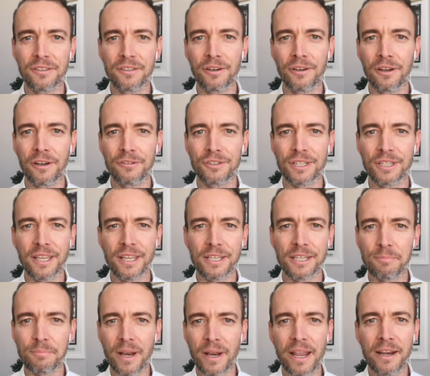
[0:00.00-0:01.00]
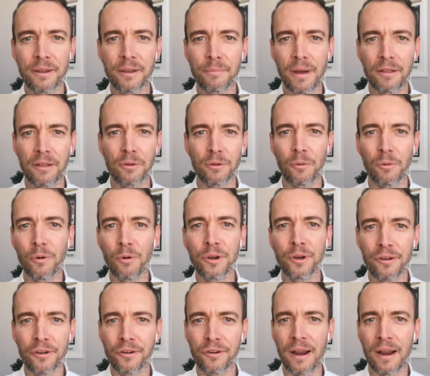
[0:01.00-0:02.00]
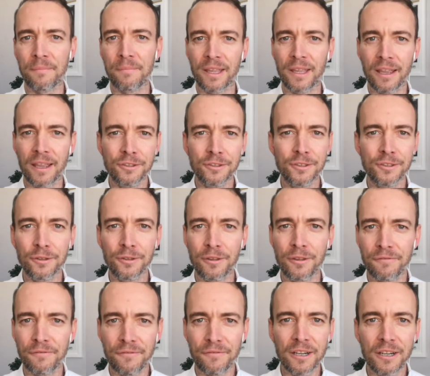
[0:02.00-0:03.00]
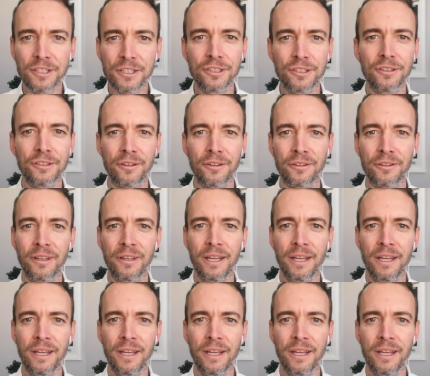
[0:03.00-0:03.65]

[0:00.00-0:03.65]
just explaining about the audiogram, get to the functional,